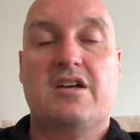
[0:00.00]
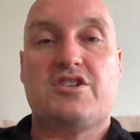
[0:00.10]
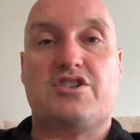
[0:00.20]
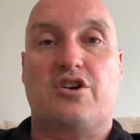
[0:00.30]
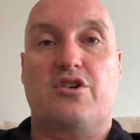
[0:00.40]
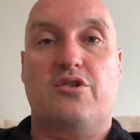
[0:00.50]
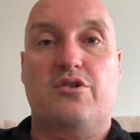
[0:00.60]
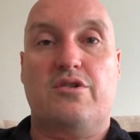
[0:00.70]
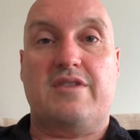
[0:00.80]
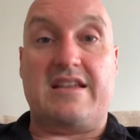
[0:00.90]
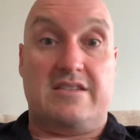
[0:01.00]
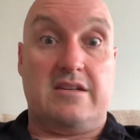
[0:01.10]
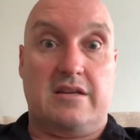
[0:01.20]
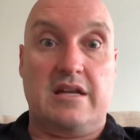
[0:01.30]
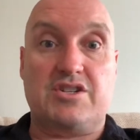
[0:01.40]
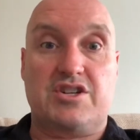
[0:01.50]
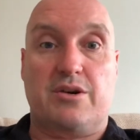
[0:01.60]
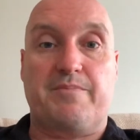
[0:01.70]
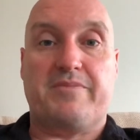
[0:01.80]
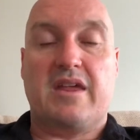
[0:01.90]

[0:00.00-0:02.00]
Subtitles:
So that's it in a nutshell.